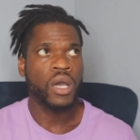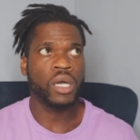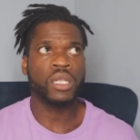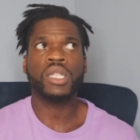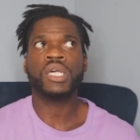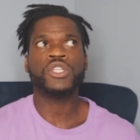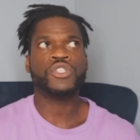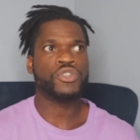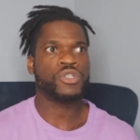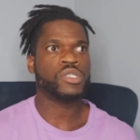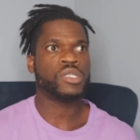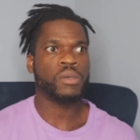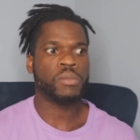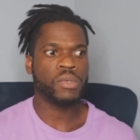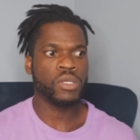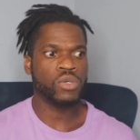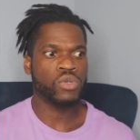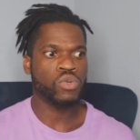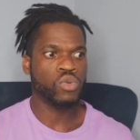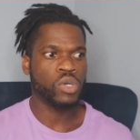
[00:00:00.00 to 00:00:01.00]
Unless you're
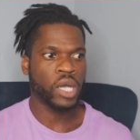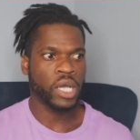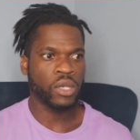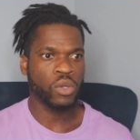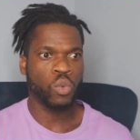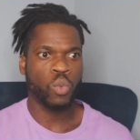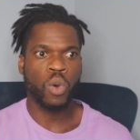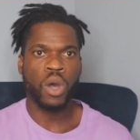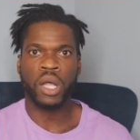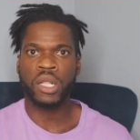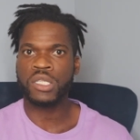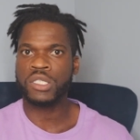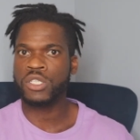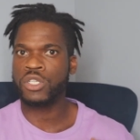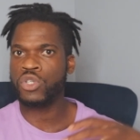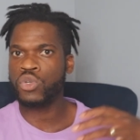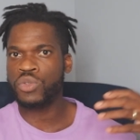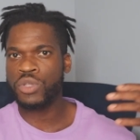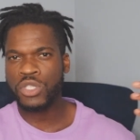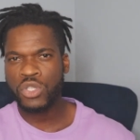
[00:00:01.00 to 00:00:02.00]
somebody who kind of
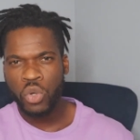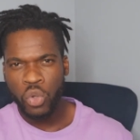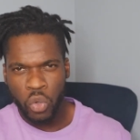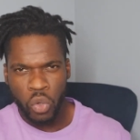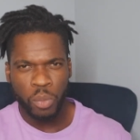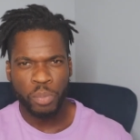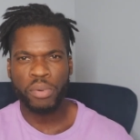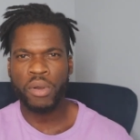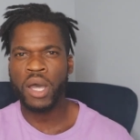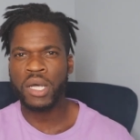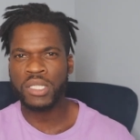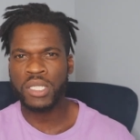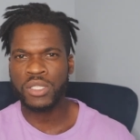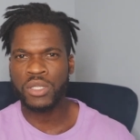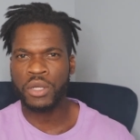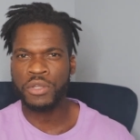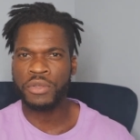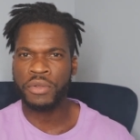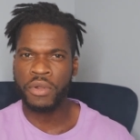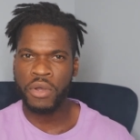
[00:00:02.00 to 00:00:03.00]
wants to do this whole
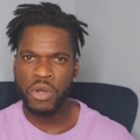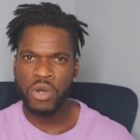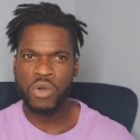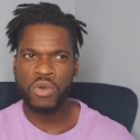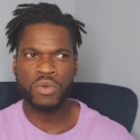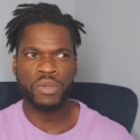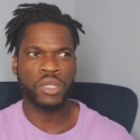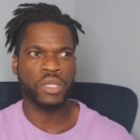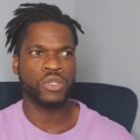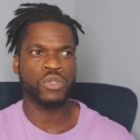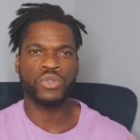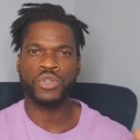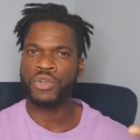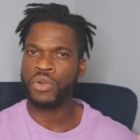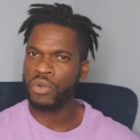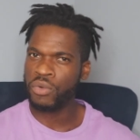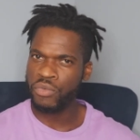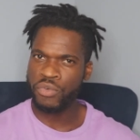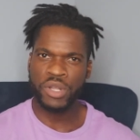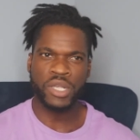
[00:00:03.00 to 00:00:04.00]
process on your own and do
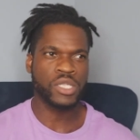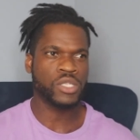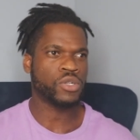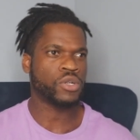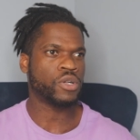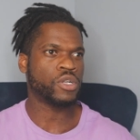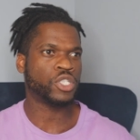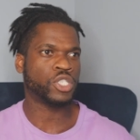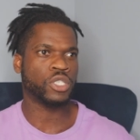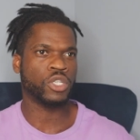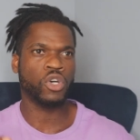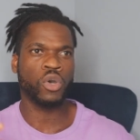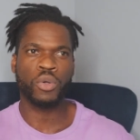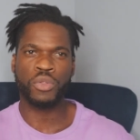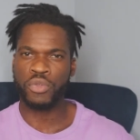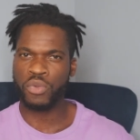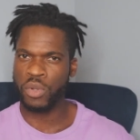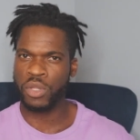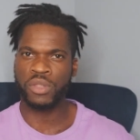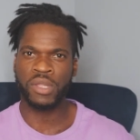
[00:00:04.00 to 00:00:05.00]
your own research and
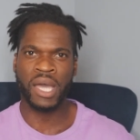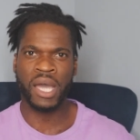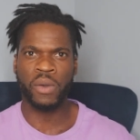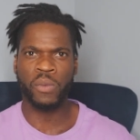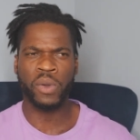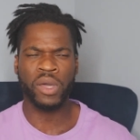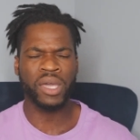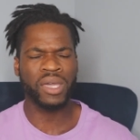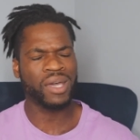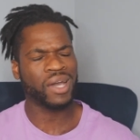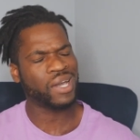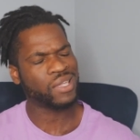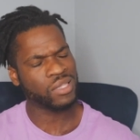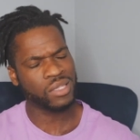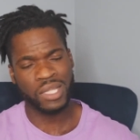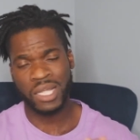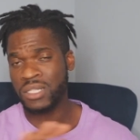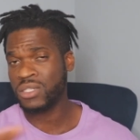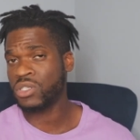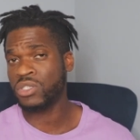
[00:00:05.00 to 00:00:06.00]
go through it that way, I
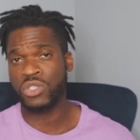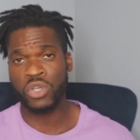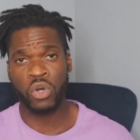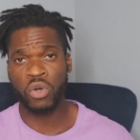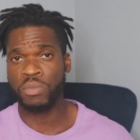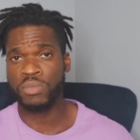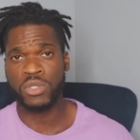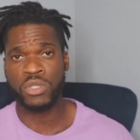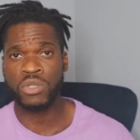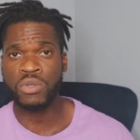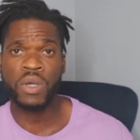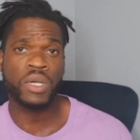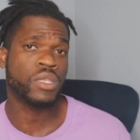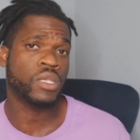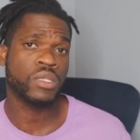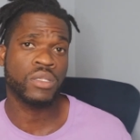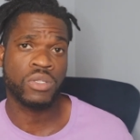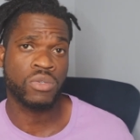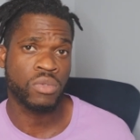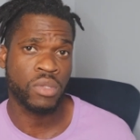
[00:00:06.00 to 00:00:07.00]
think that's dope too. I
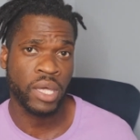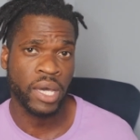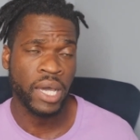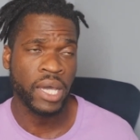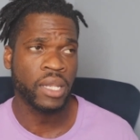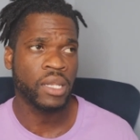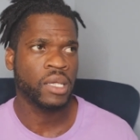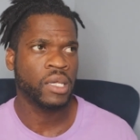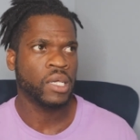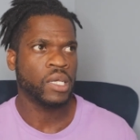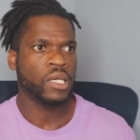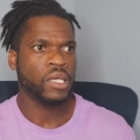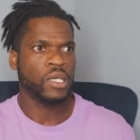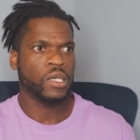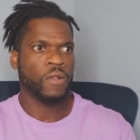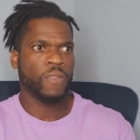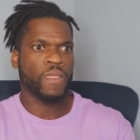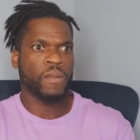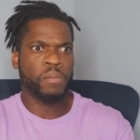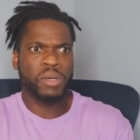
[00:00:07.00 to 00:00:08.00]
think do that.
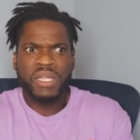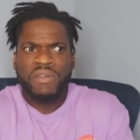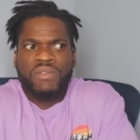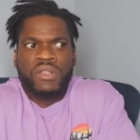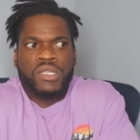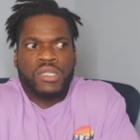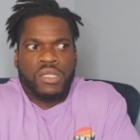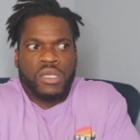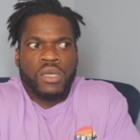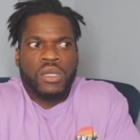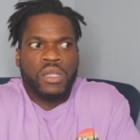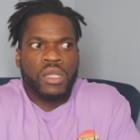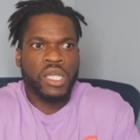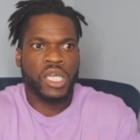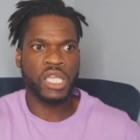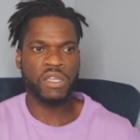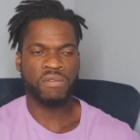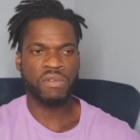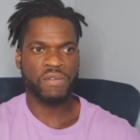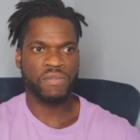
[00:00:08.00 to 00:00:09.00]
But even still,
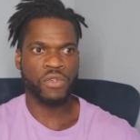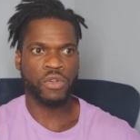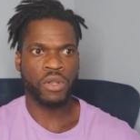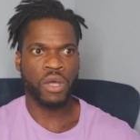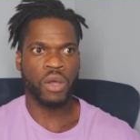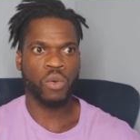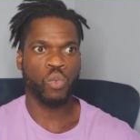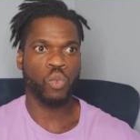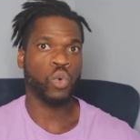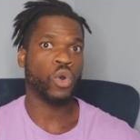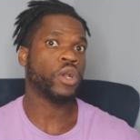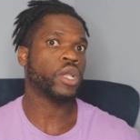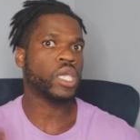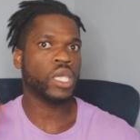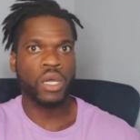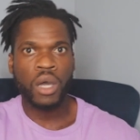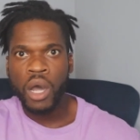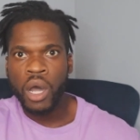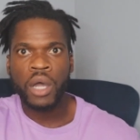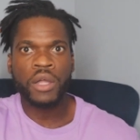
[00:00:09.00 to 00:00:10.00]
like even if they're not
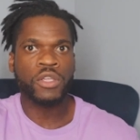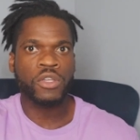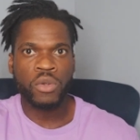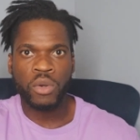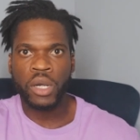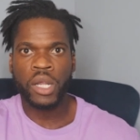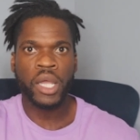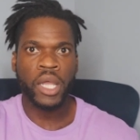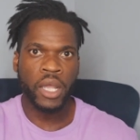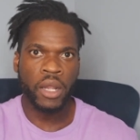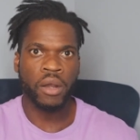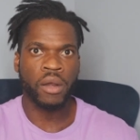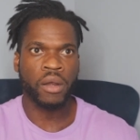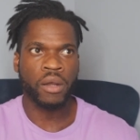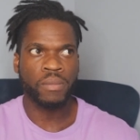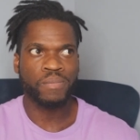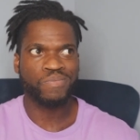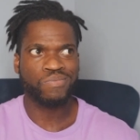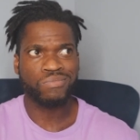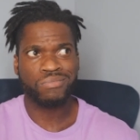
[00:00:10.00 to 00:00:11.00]
working on your
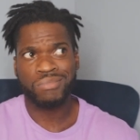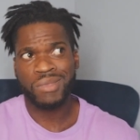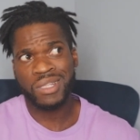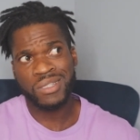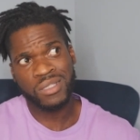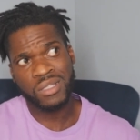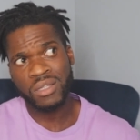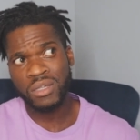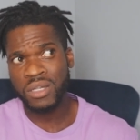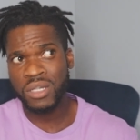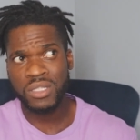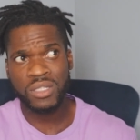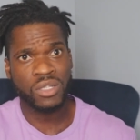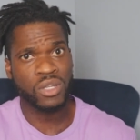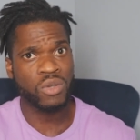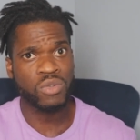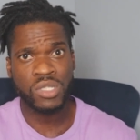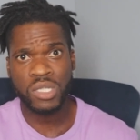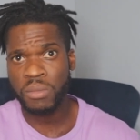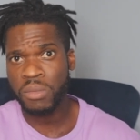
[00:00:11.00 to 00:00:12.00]
hair, it's still good
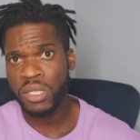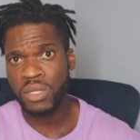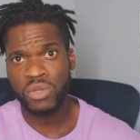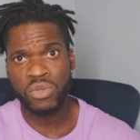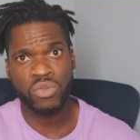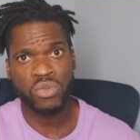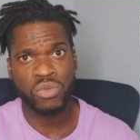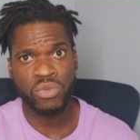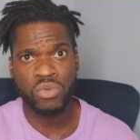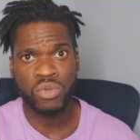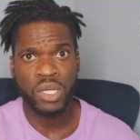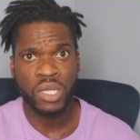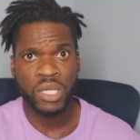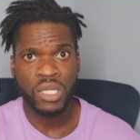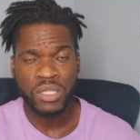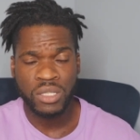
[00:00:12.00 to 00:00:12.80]
to know somebody who